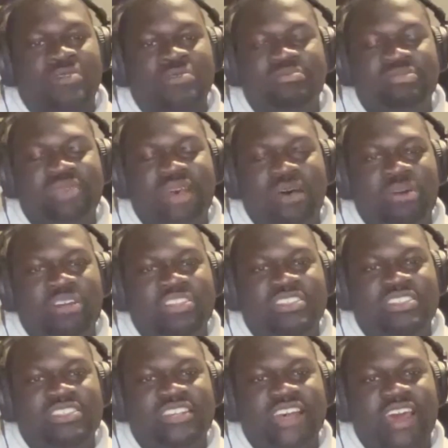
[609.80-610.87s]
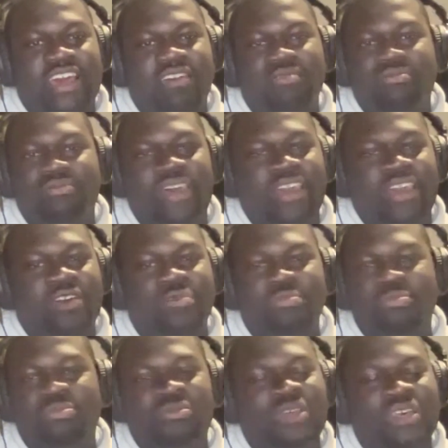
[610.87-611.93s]
not much to say. Like,
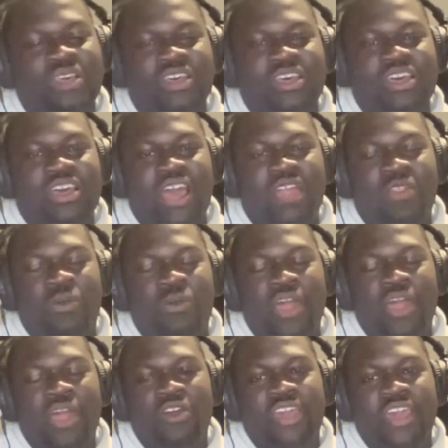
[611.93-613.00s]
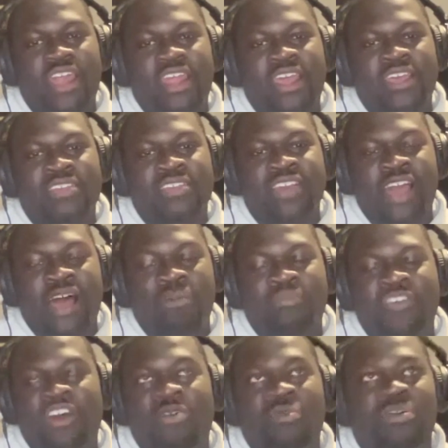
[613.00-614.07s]
the way I look at it is like I'm
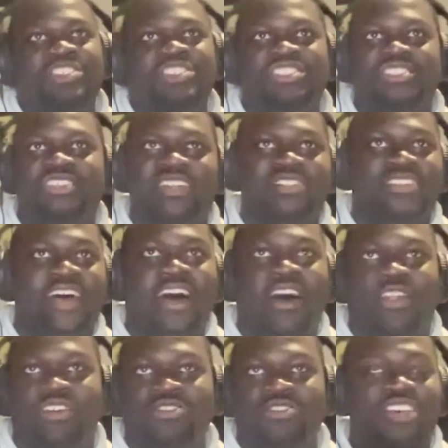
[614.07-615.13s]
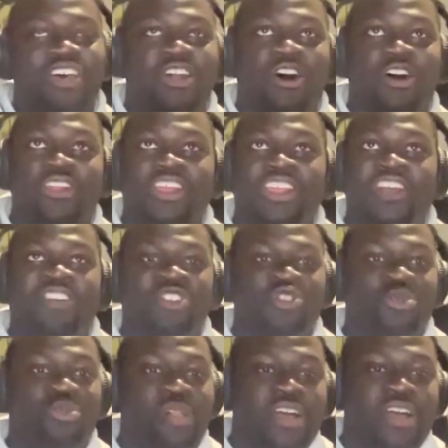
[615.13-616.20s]
very much just heads down, as you said, on
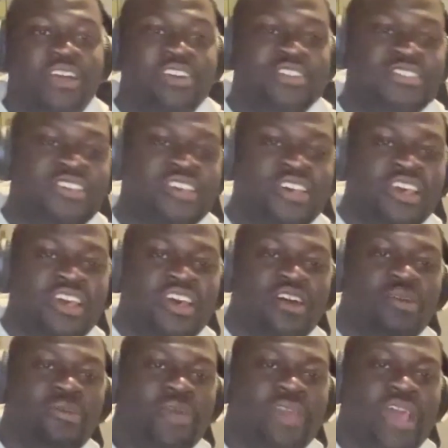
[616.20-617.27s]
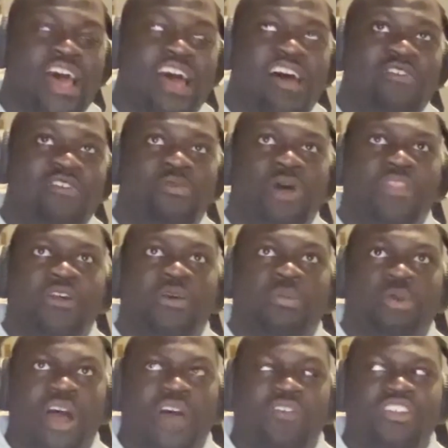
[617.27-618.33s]
individual players. We have, I think,
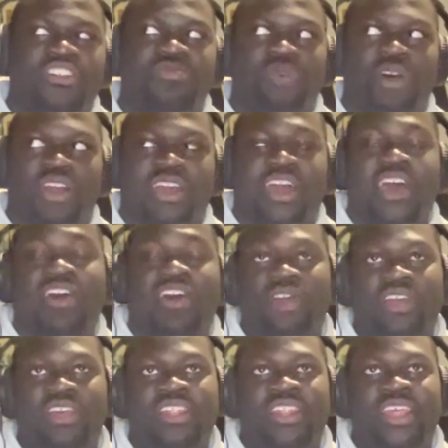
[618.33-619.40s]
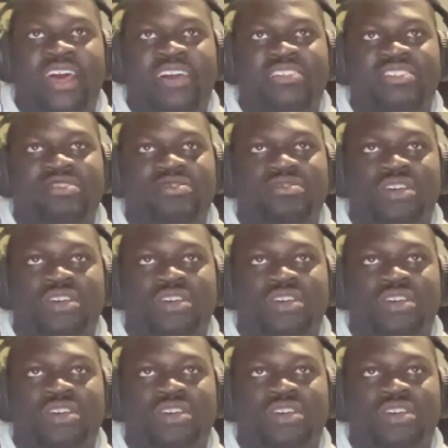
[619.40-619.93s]
Providence, Marquette, Creighton next.